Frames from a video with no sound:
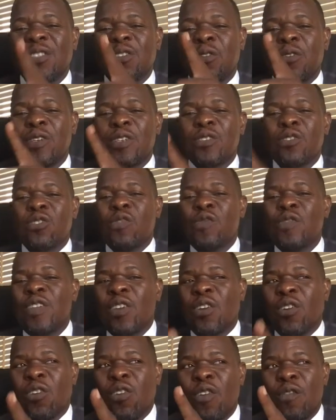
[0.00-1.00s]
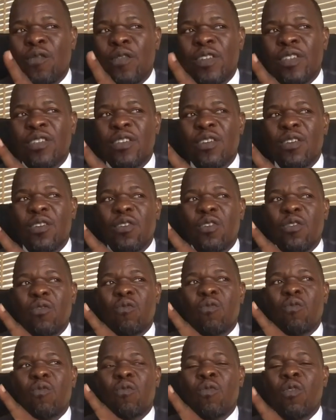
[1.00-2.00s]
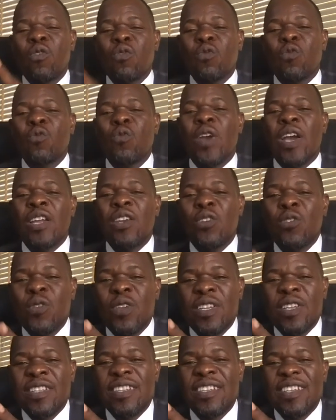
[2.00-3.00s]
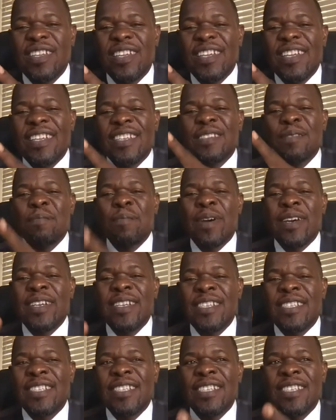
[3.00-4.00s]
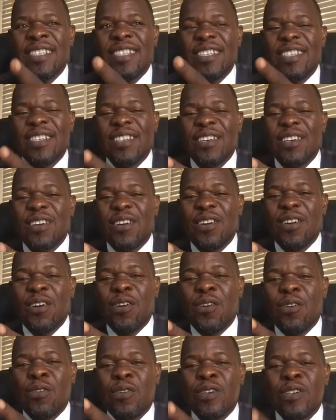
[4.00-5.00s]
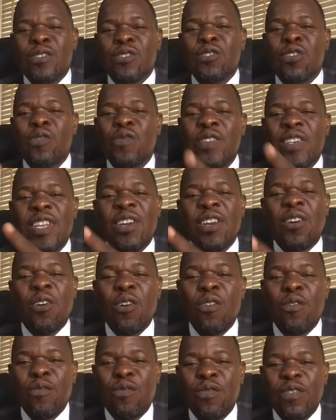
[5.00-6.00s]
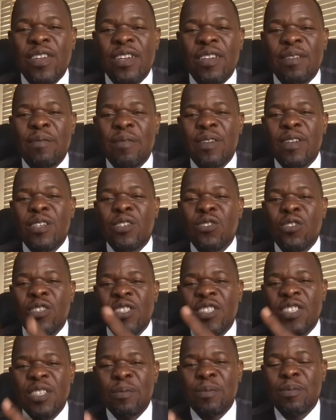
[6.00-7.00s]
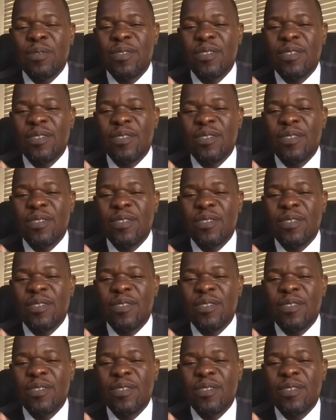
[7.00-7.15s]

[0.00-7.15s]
or resolving a conflict, what we are doing is managing or resolving a relationship